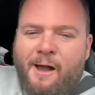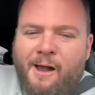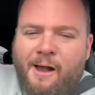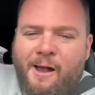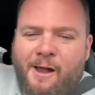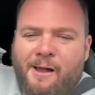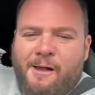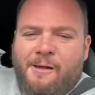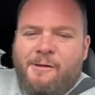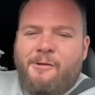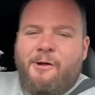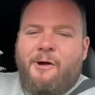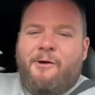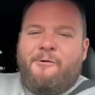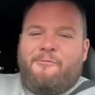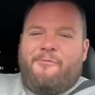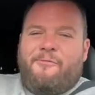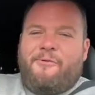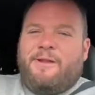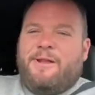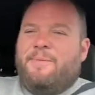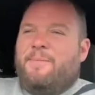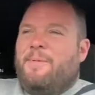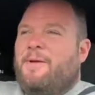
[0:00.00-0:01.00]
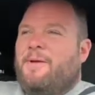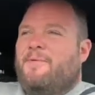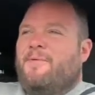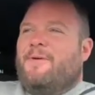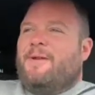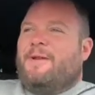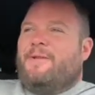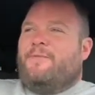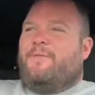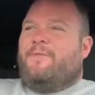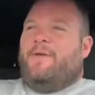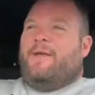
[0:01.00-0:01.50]
You're not feeling me
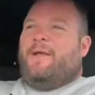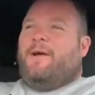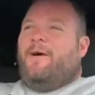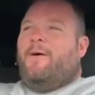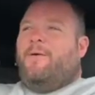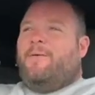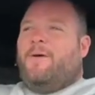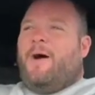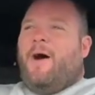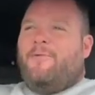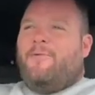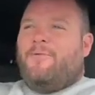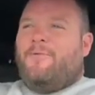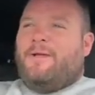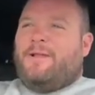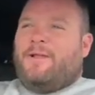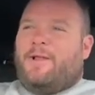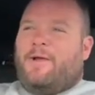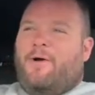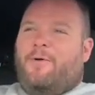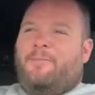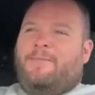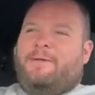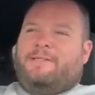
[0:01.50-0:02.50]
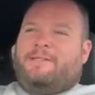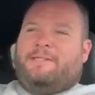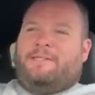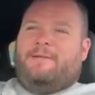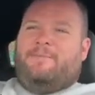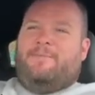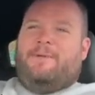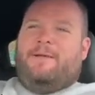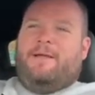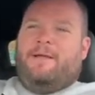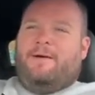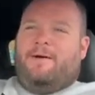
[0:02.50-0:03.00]
with anything. I'll read the comments in a
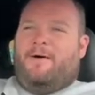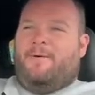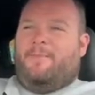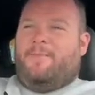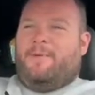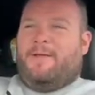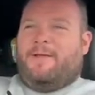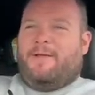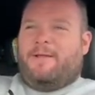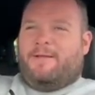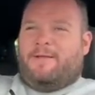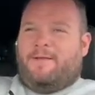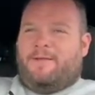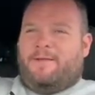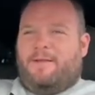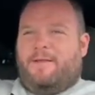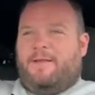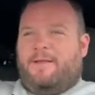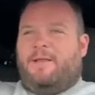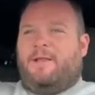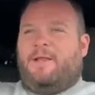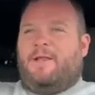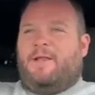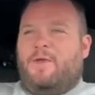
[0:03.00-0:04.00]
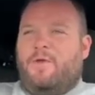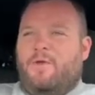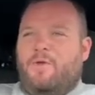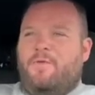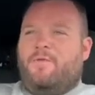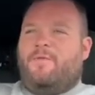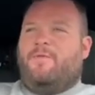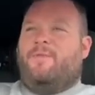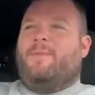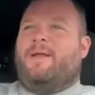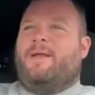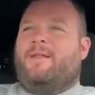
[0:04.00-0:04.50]
minute. I'll be in the
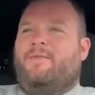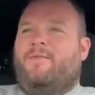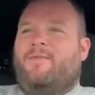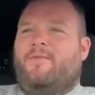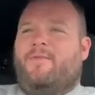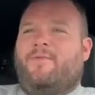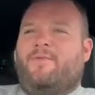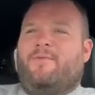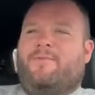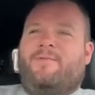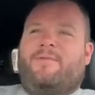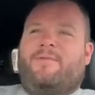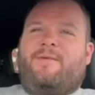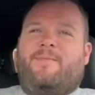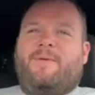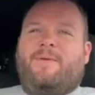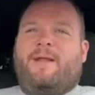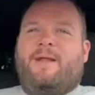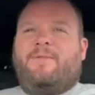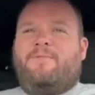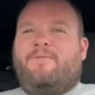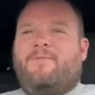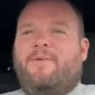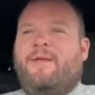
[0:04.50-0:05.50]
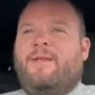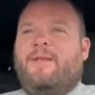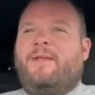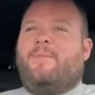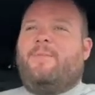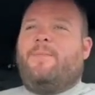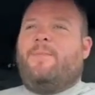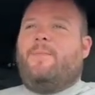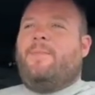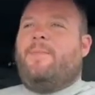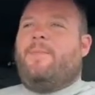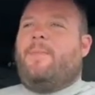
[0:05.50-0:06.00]
queue for McDonald's. able to read
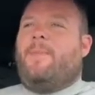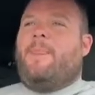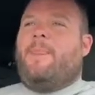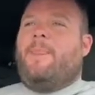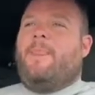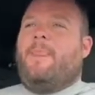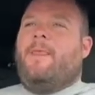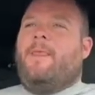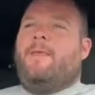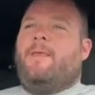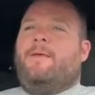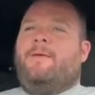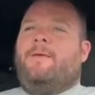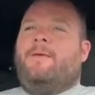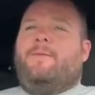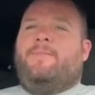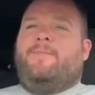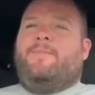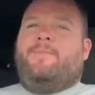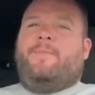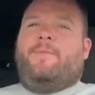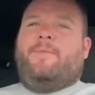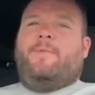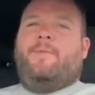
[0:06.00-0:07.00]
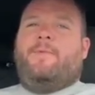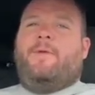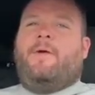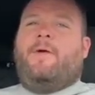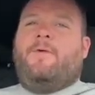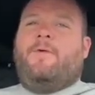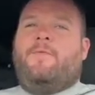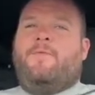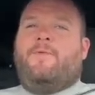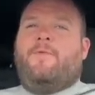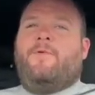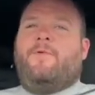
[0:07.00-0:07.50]
them. I'll go
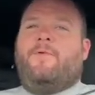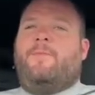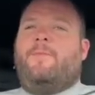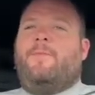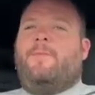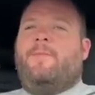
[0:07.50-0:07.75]
for them.